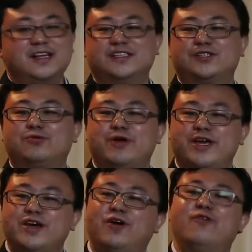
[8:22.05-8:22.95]

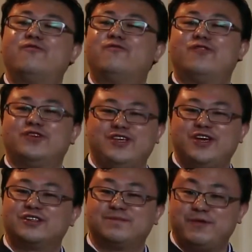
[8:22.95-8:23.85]
3 or 4
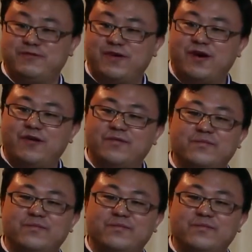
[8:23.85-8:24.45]
years before,